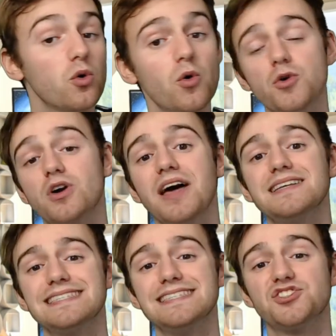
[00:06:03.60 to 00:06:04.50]
your clients
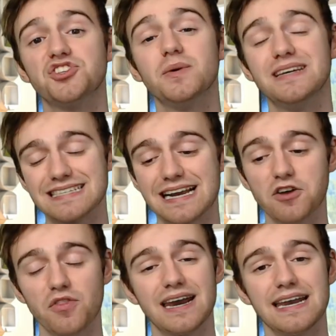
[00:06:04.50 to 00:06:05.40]
need to do is click on
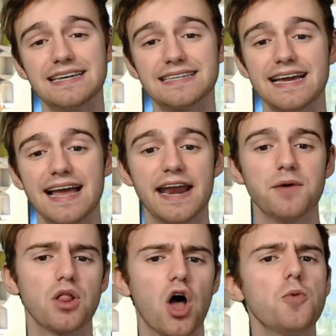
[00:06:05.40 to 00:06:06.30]
that link and it
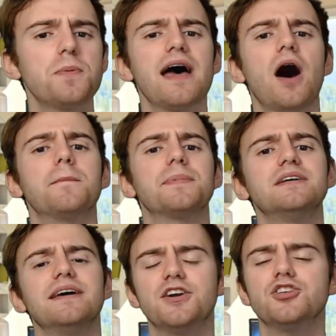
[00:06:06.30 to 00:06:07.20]
will open it up
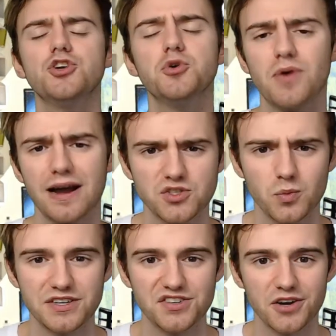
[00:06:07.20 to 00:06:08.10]
in a new browser
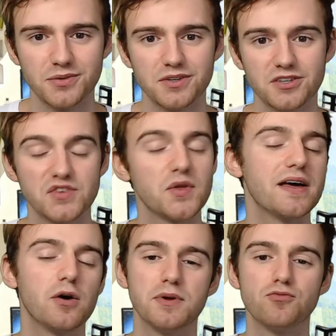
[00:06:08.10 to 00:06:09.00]
window so that
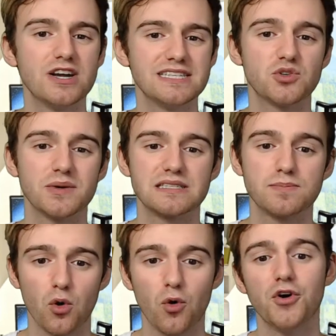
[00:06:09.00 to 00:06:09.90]
they'll be ready to
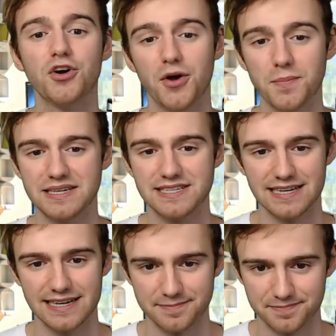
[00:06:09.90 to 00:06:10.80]
explore
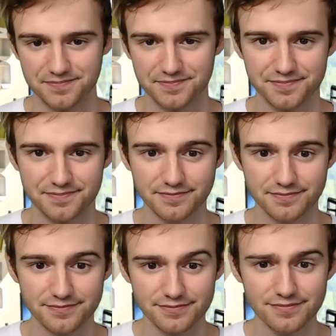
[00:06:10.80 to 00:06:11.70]
immediately.
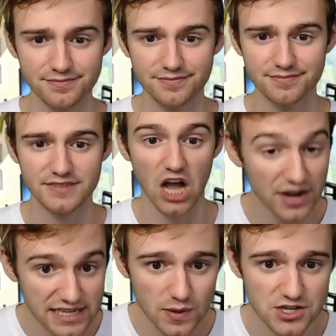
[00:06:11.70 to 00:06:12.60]
Our
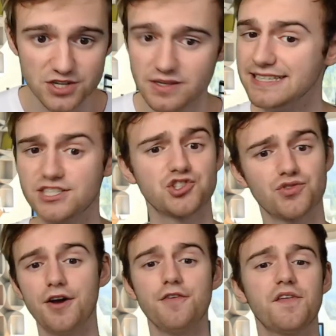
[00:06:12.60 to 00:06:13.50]
next question leads
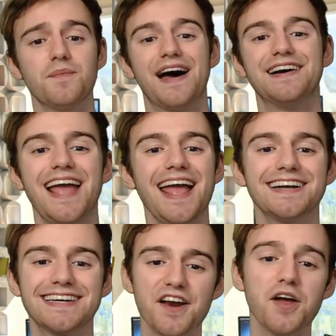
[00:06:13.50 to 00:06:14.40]
straight on from that.
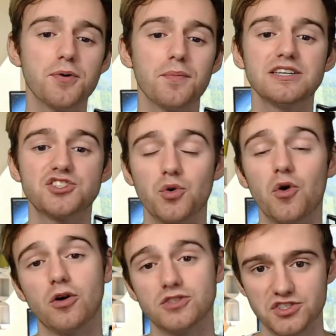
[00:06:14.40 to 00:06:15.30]
Can I put my tour
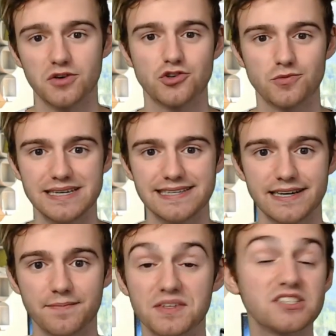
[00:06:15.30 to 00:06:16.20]
on social media?
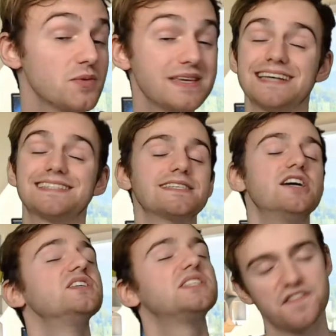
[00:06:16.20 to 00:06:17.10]
So yes,
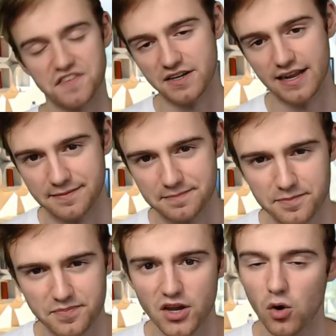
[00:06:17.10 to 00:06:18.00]
definitely.
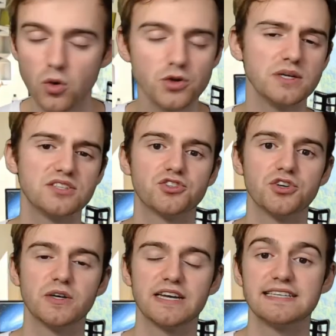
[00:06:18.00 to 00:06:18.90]
All you need to
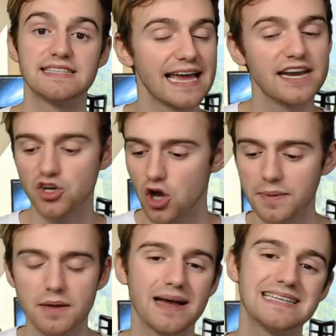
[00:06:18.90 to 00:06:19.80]
do is, again, copy
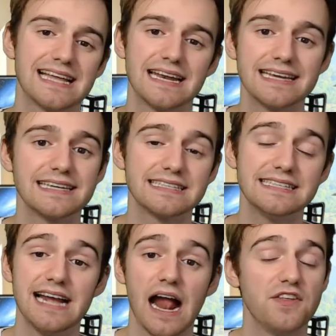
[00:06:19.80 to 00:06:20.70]
and paste that link,
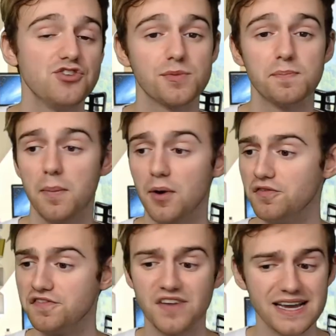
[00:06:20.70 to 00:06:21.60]
and then you can pop it on
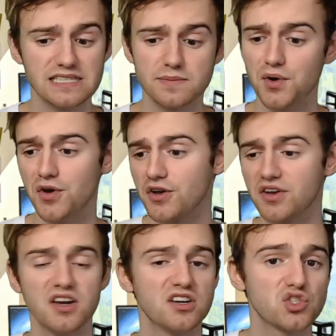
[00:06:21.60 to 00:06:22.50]
Facebook,
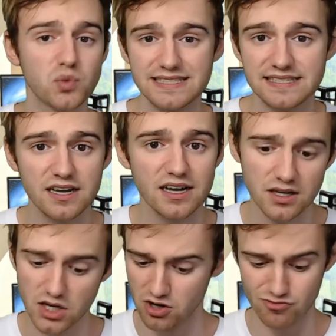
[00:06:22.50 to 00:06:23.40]
Twitter,
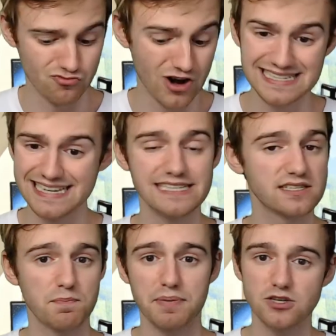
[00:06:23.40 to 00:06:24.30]
Reddit,
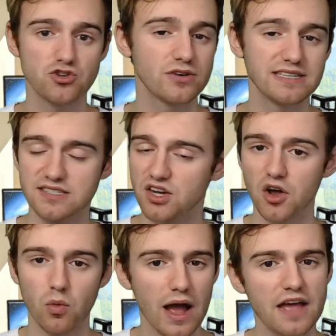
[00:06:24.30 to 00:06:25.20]
Pinterest,
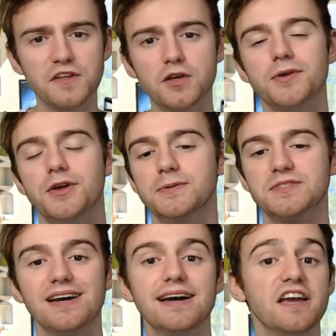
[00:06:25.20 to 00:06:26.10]
whatever you use.
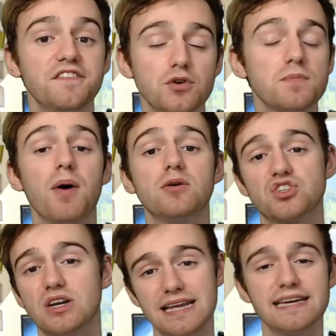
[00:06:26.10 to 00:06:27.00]
If you can post a
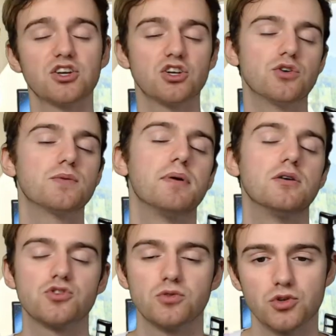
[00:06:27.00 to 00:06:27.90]
link, you can
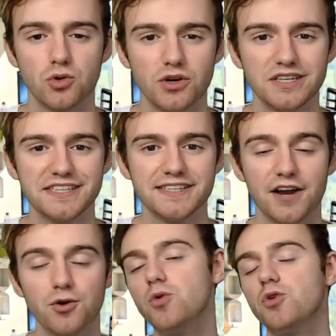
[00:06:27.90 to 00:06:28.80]
post your tour. And
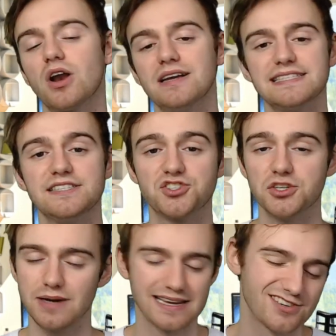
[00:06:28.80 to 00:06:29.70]
all your clients need to do,
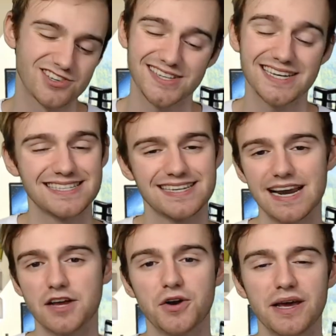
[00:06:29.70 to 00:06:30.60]
as I just said, is
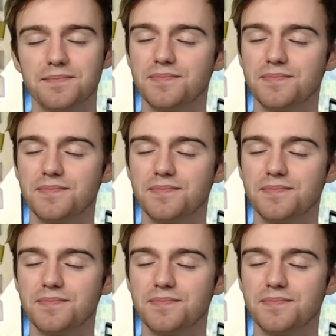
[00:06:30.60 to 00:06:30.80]
click on it.